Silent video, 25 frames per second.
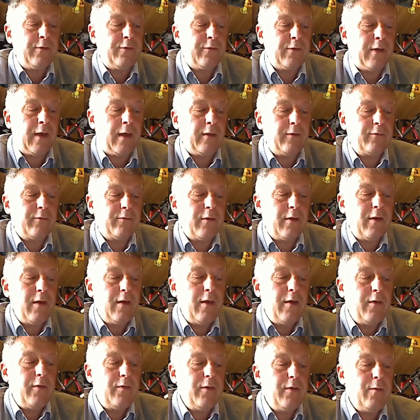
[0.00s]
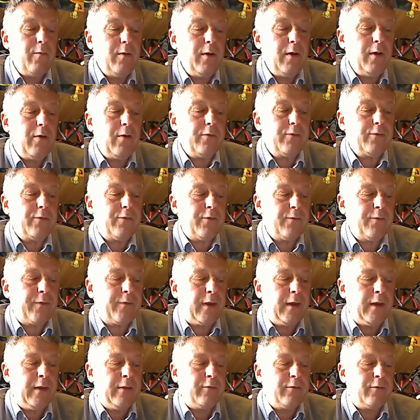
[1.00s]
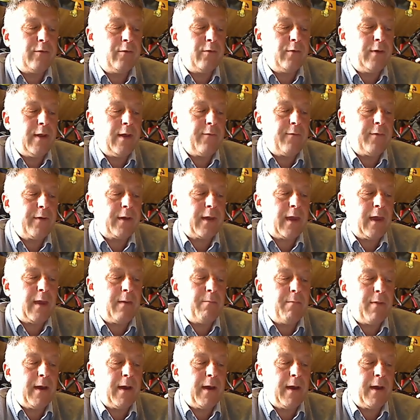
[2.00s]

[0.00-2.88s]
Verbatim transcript: says, there were lots of kids who never came